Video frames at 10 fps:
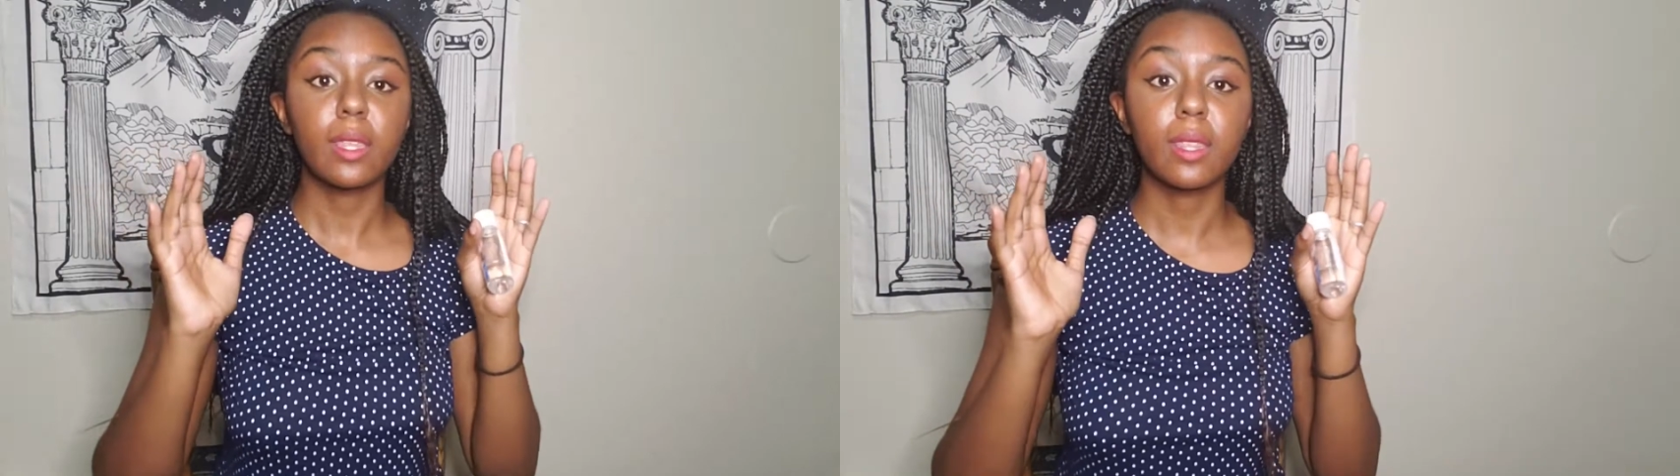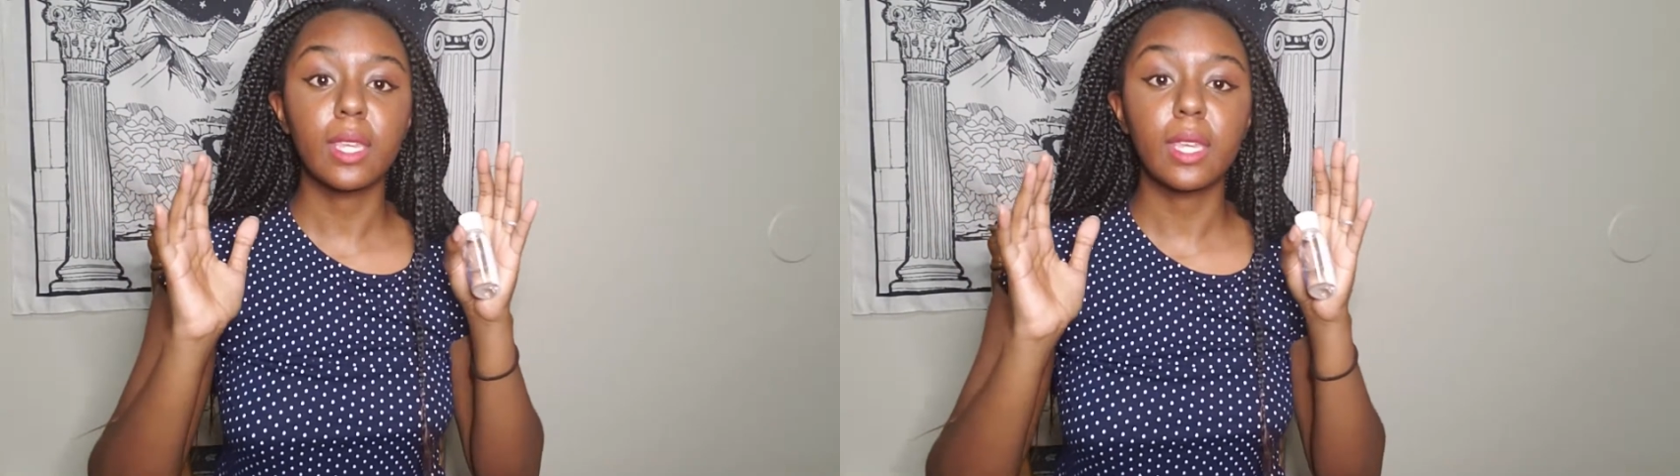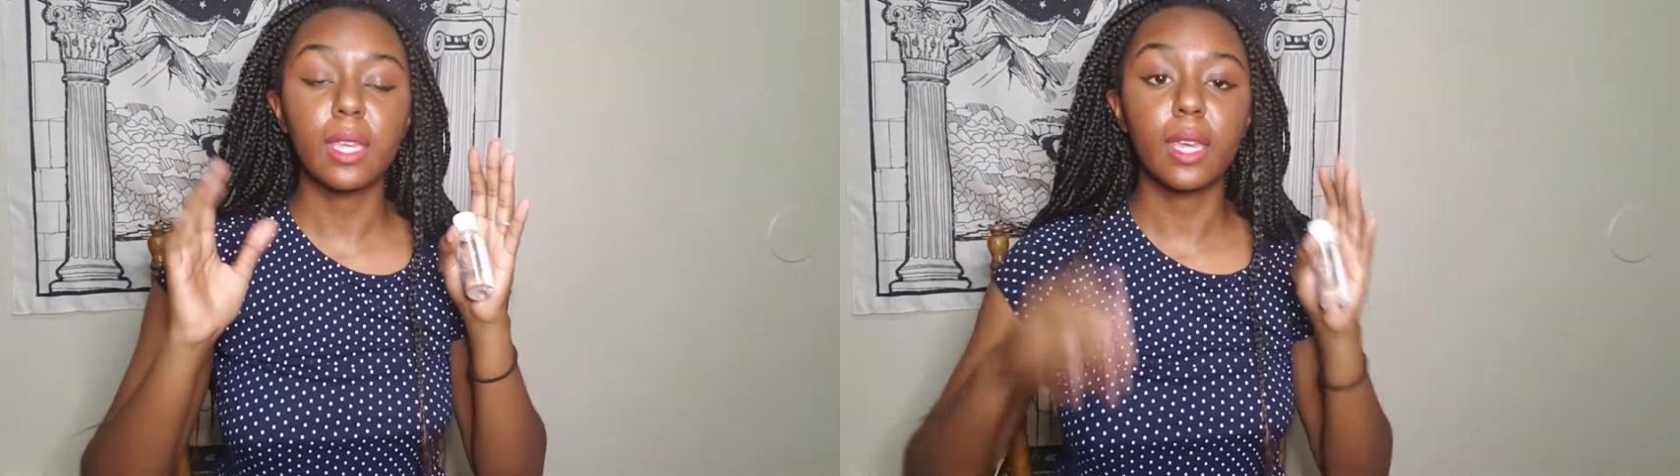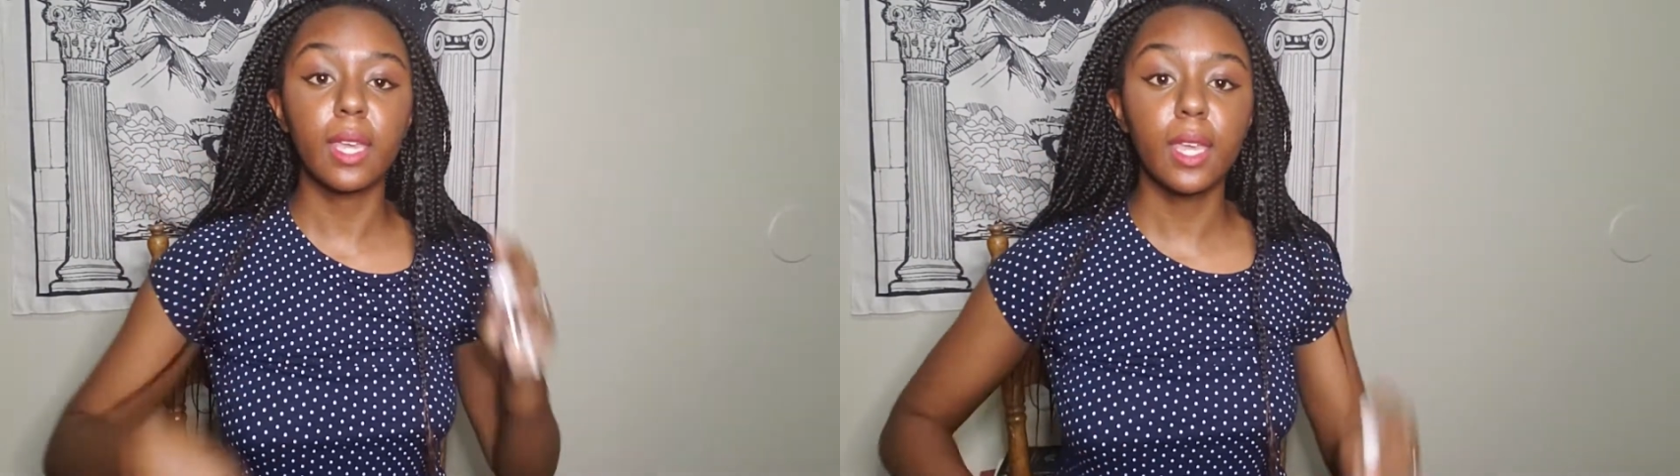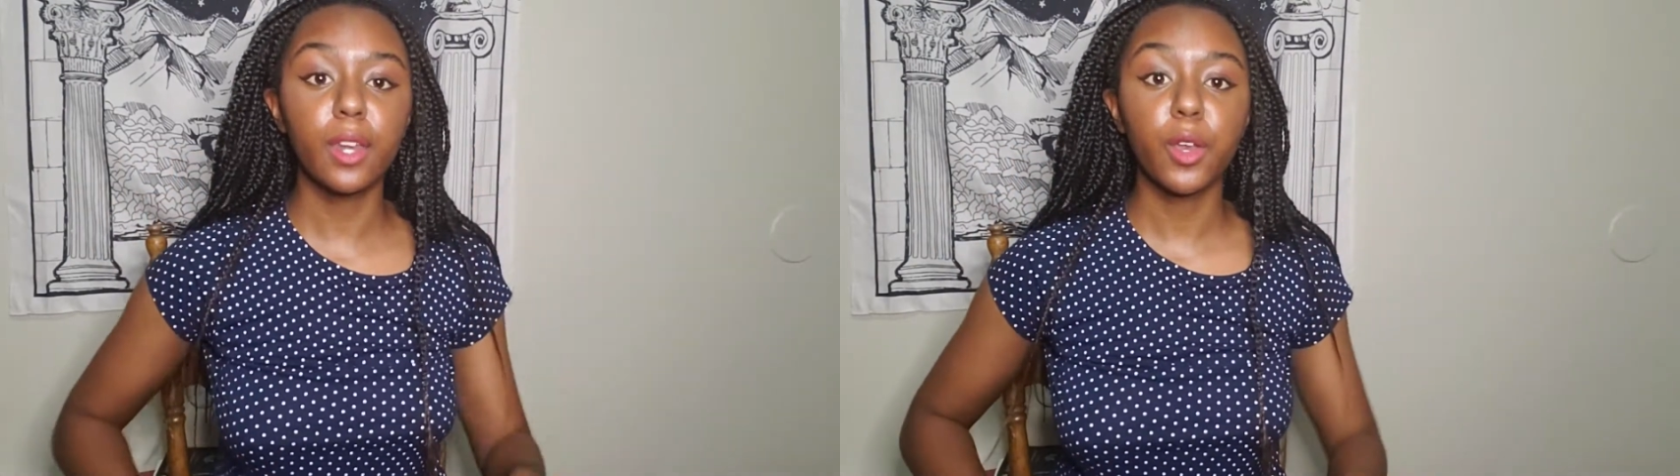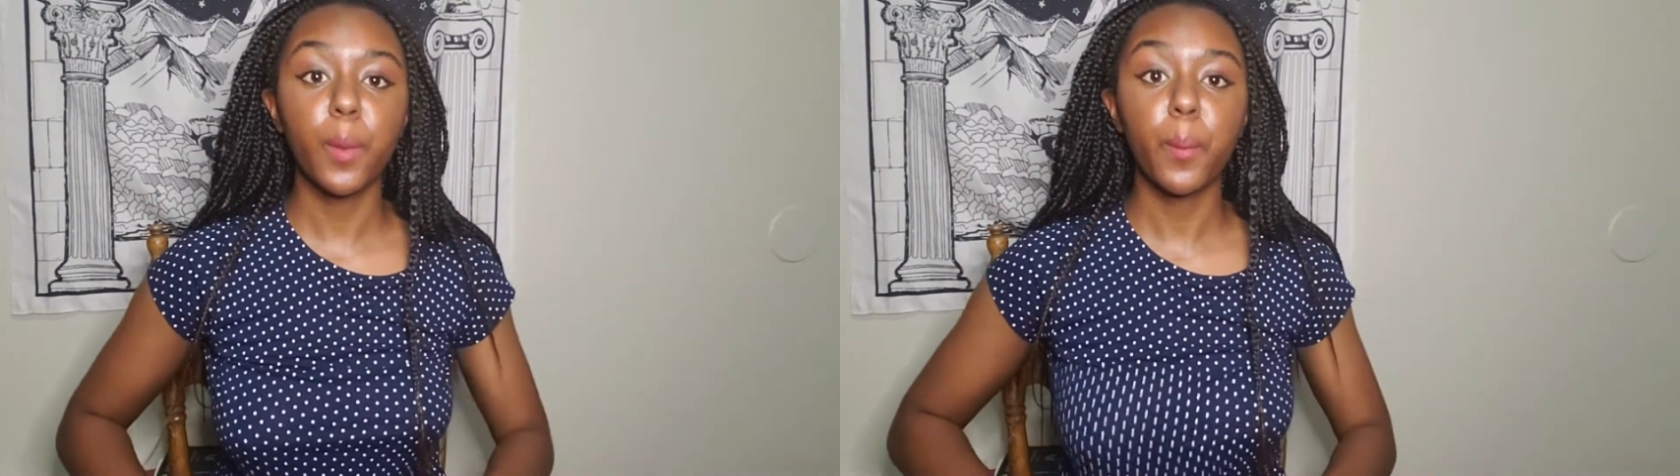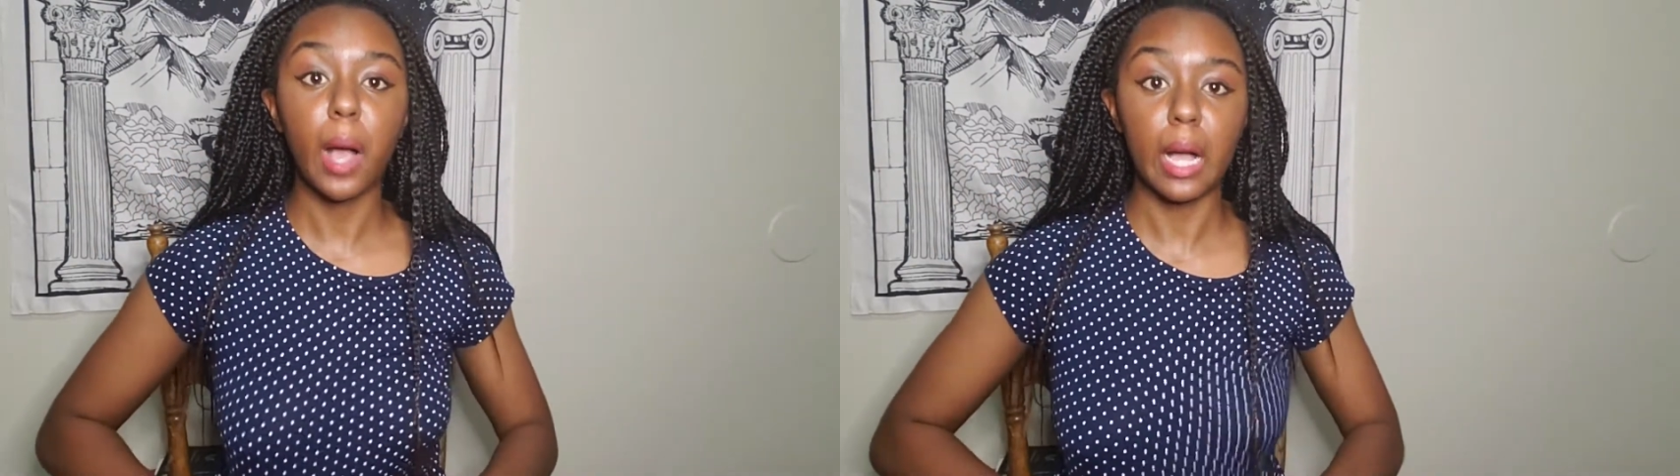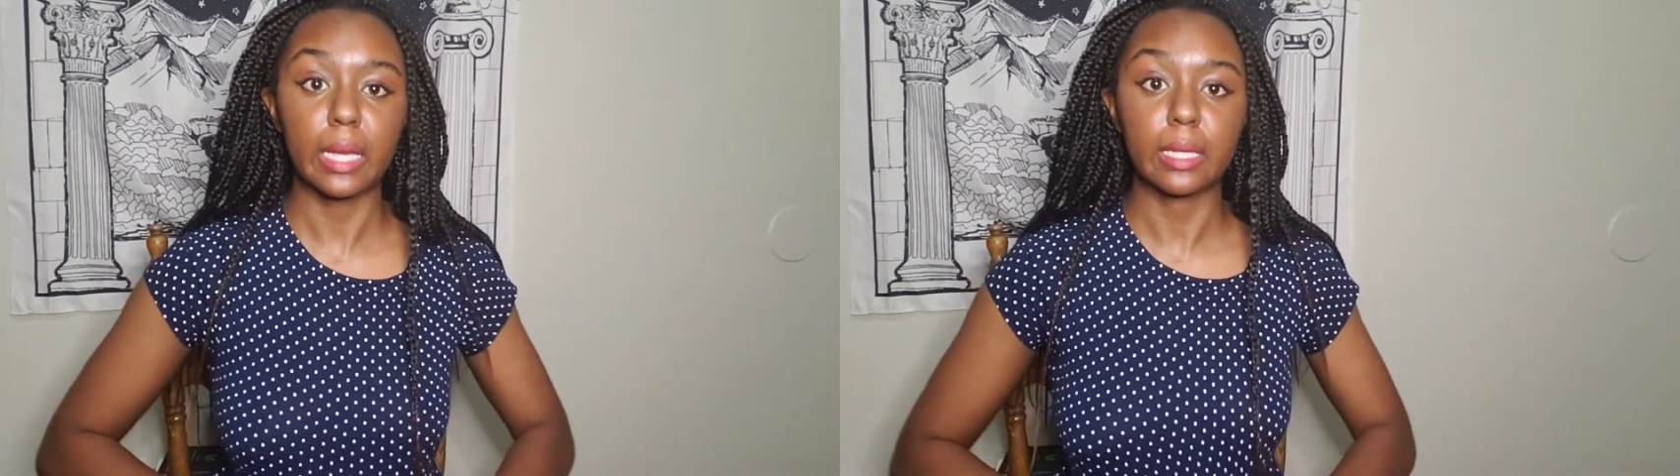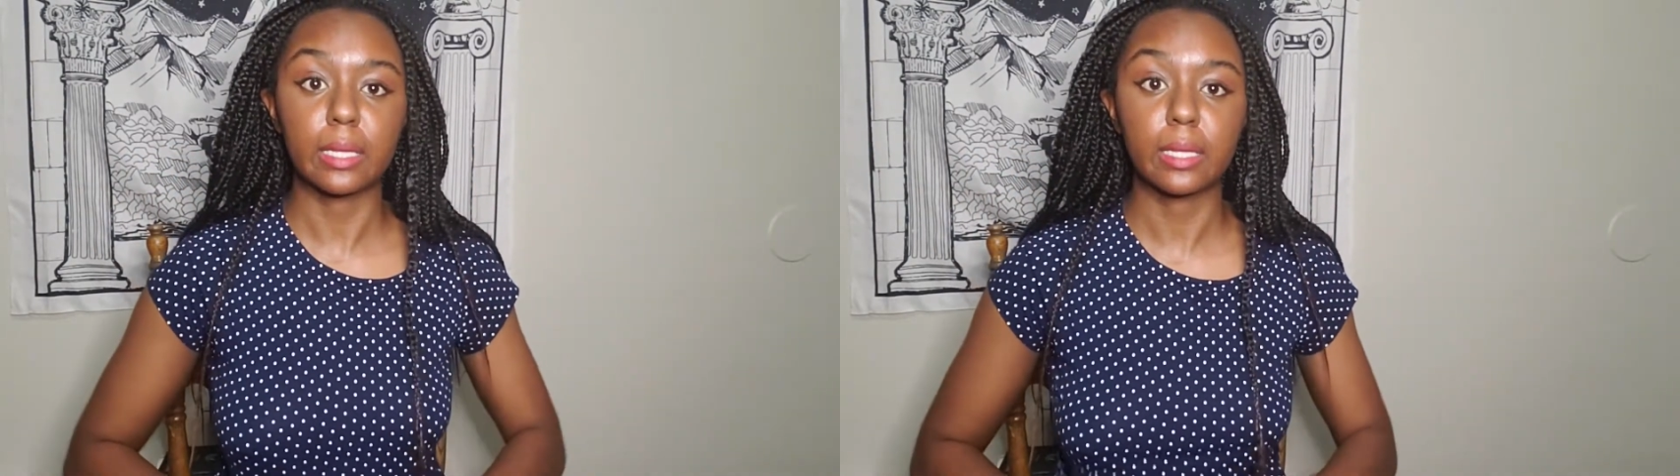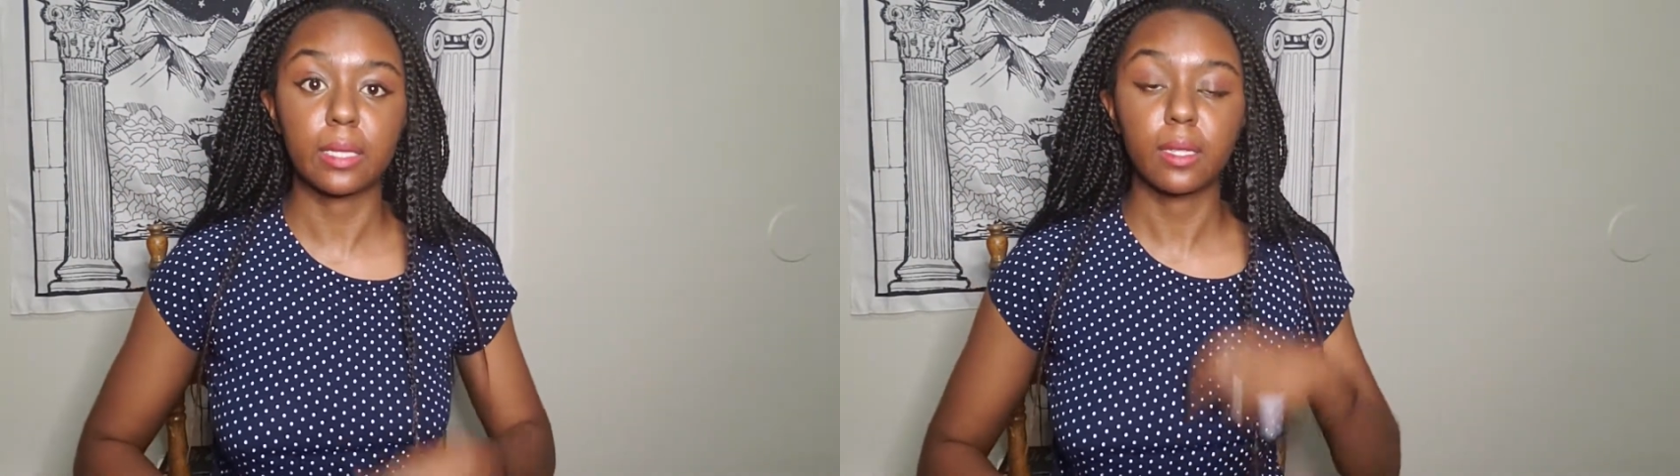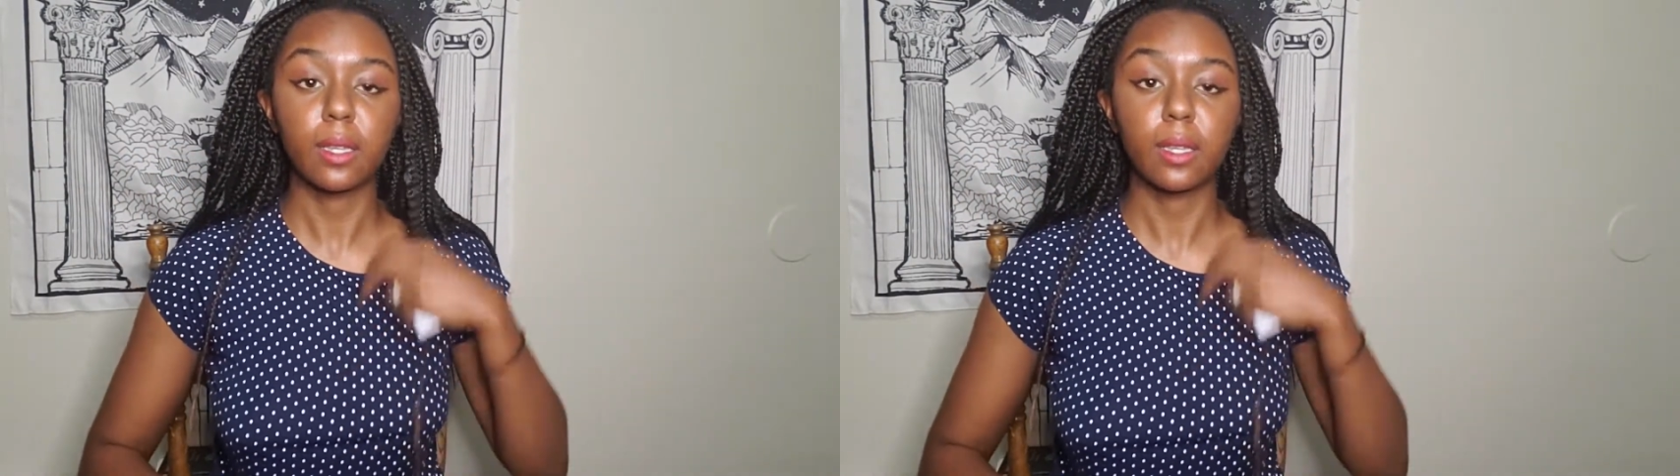the inner pockets